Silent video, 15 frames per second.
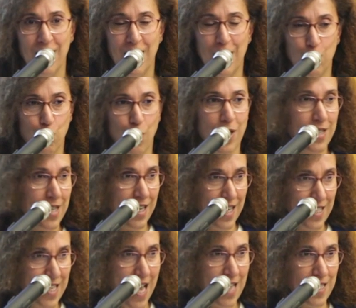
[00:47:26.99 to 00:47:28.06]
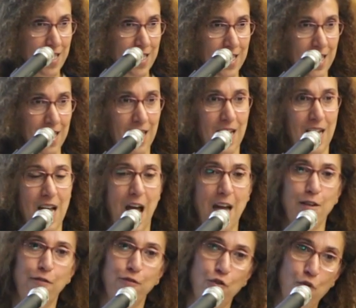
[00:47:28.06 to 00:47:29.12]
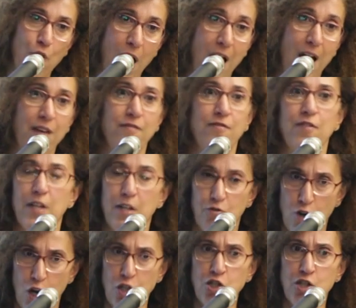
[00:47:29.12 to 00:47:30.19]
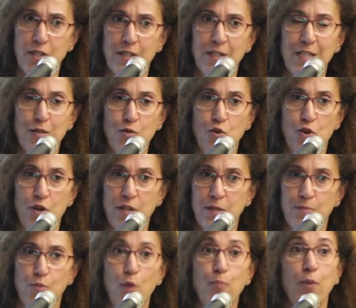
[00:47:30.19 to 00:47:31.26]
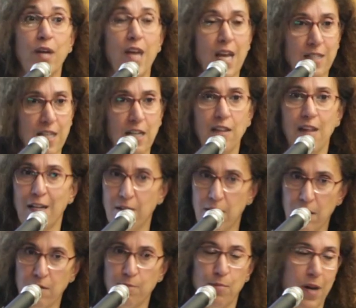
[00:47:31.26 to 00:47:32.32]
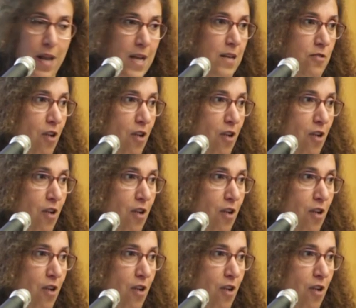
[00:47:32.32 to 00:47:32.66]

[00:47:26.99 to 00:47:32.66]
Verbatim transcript: It was a necessity. And if you have religious discourse propagating that the play,